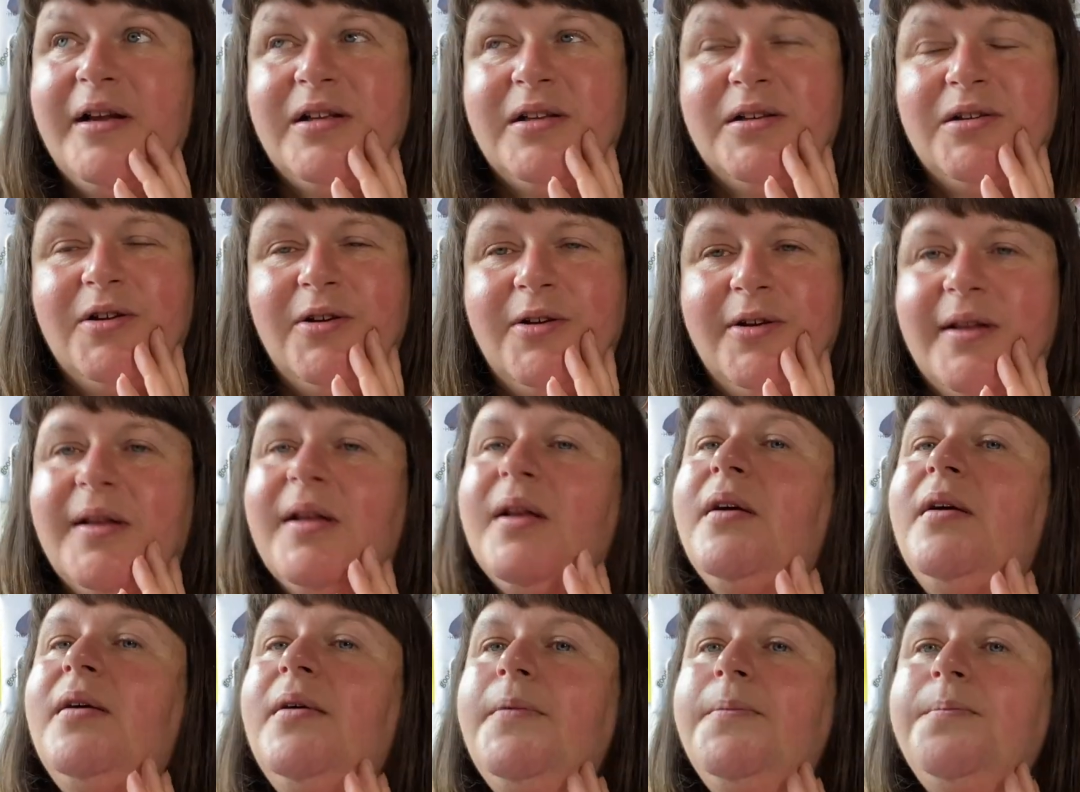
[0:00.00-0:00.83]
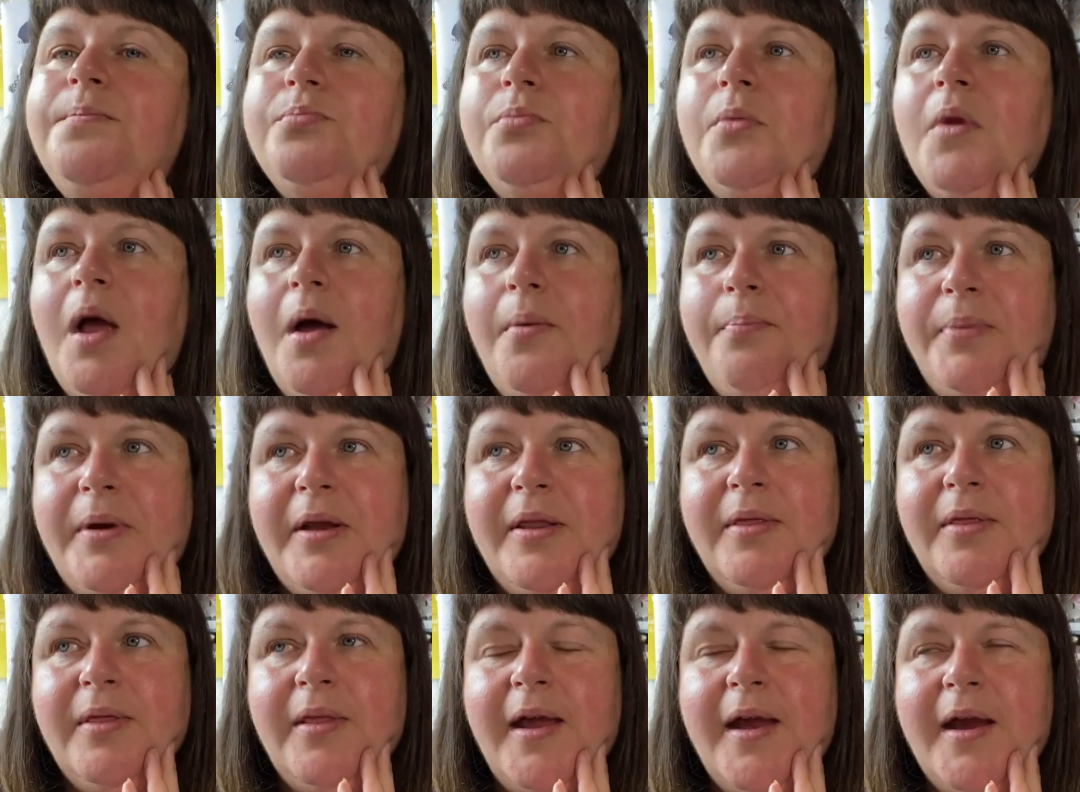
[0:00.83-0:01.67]
because I've
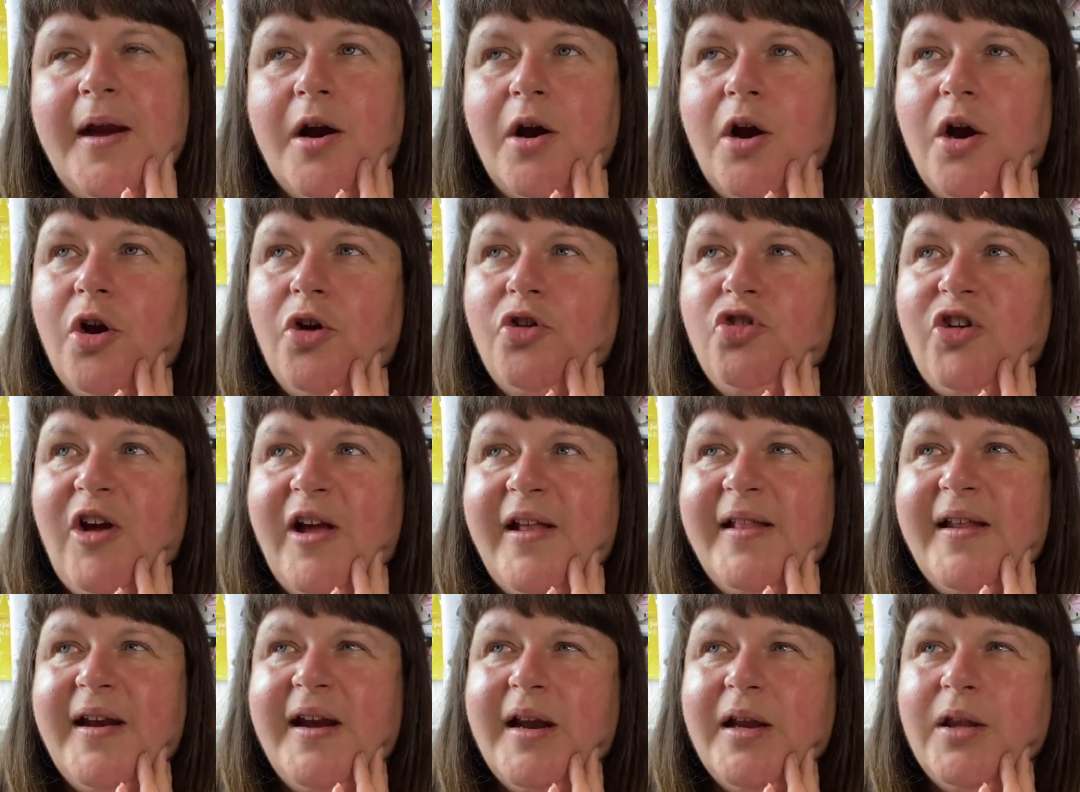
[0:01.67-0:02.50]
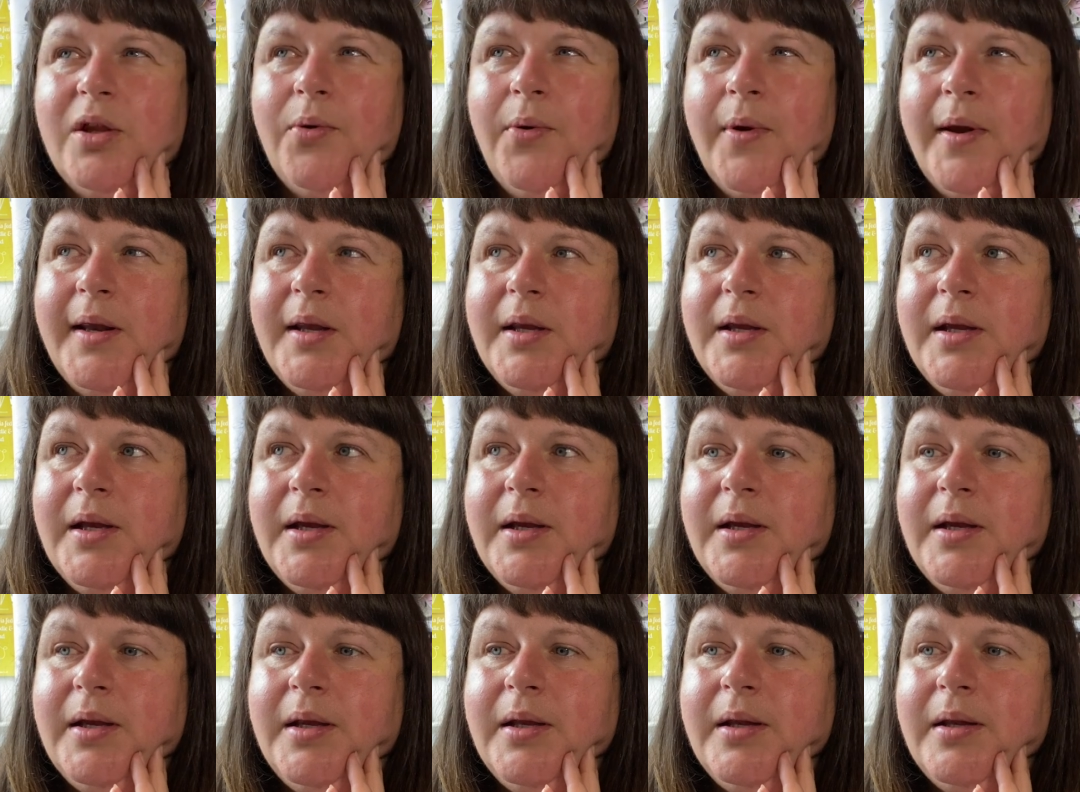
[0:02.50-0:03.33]
been there January
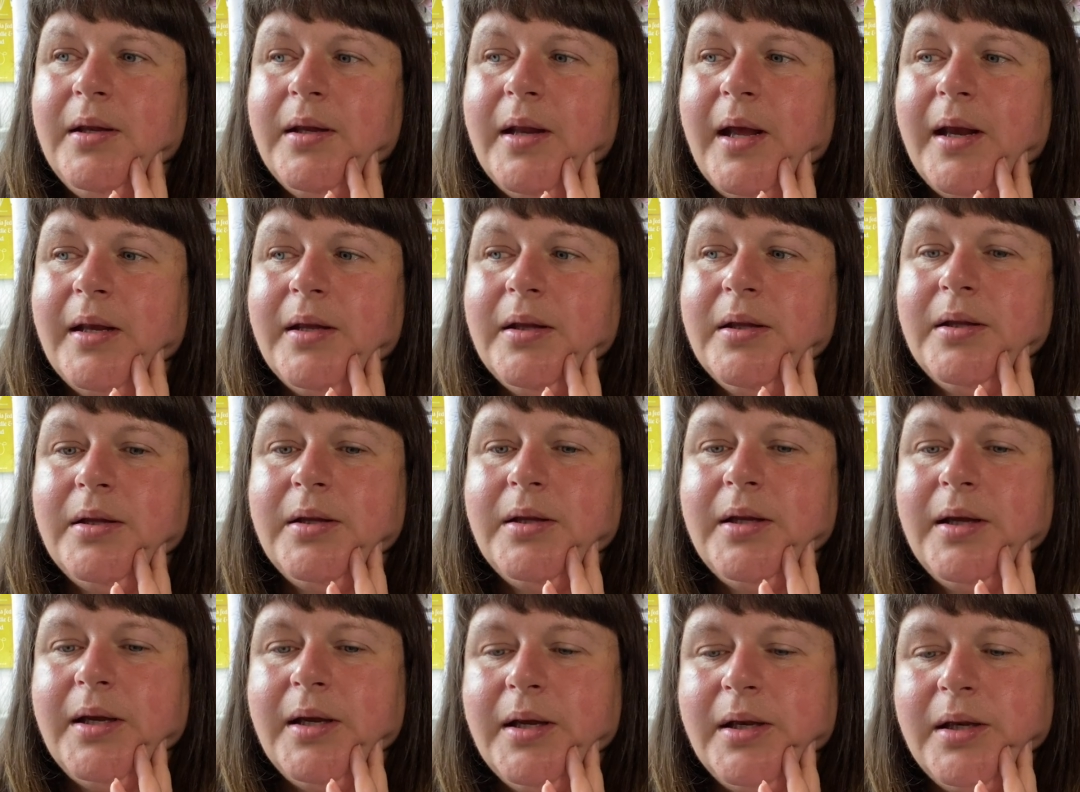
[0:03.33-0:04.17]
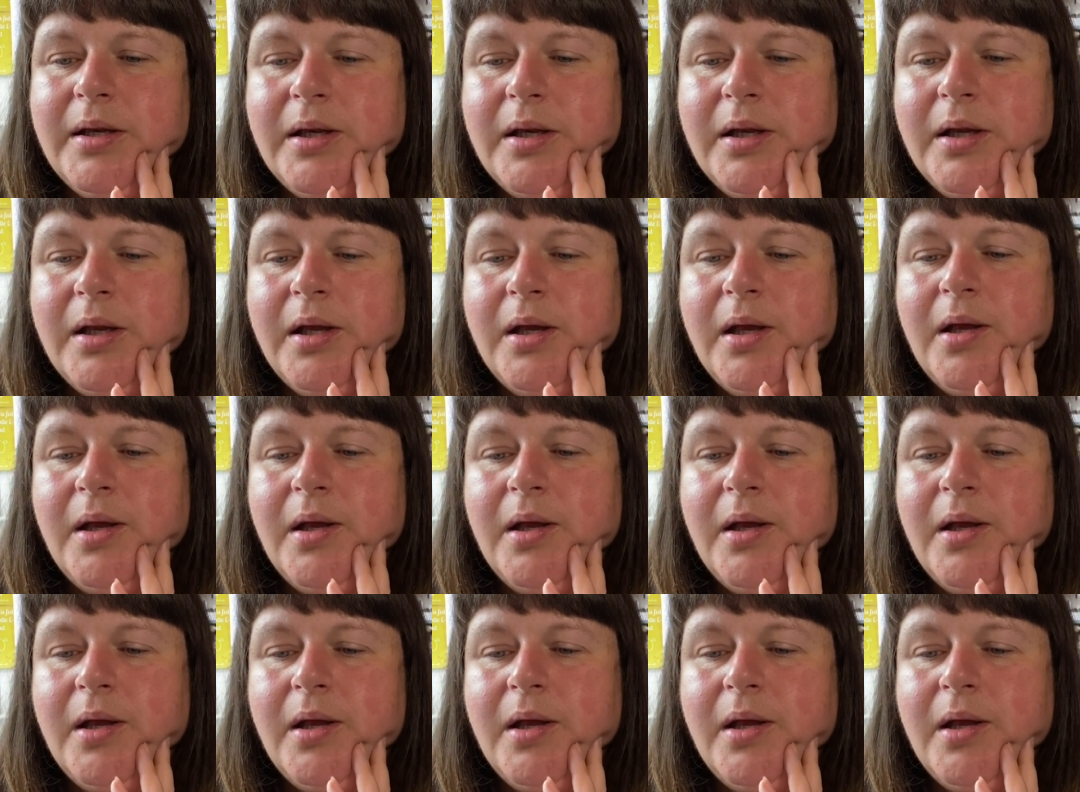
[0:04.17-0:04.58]
2019.